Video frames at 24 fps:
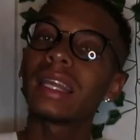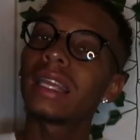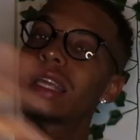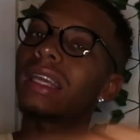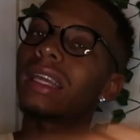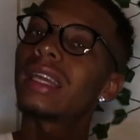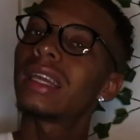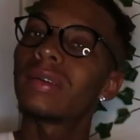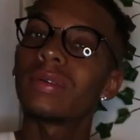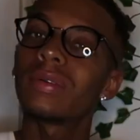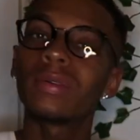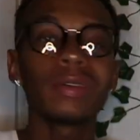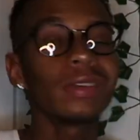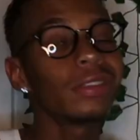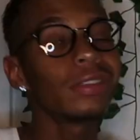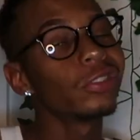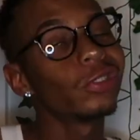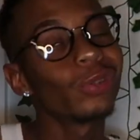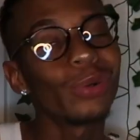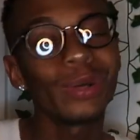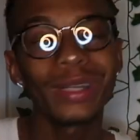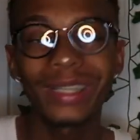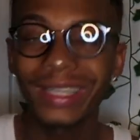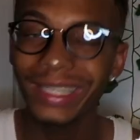and
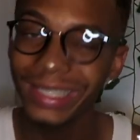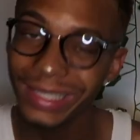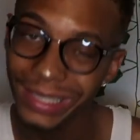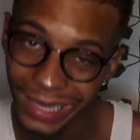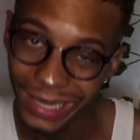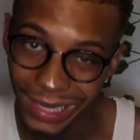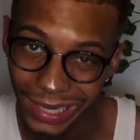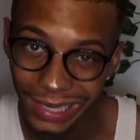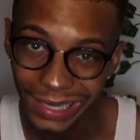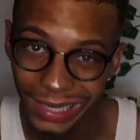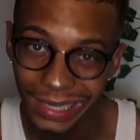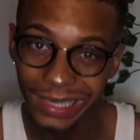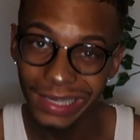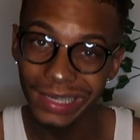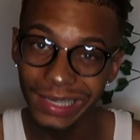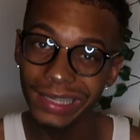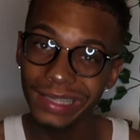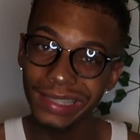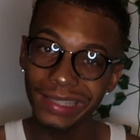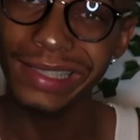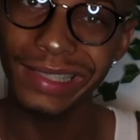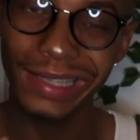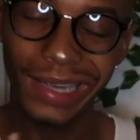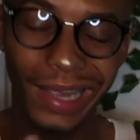join the gang
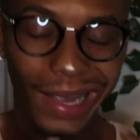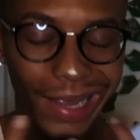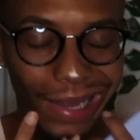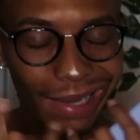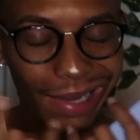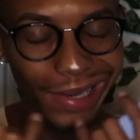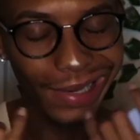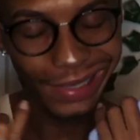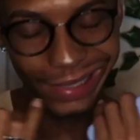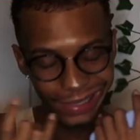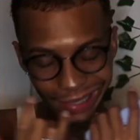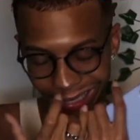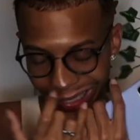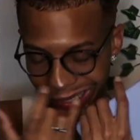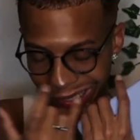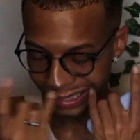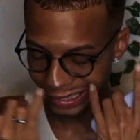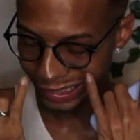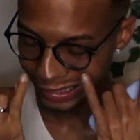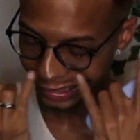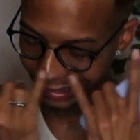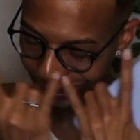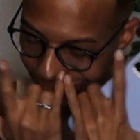gang gang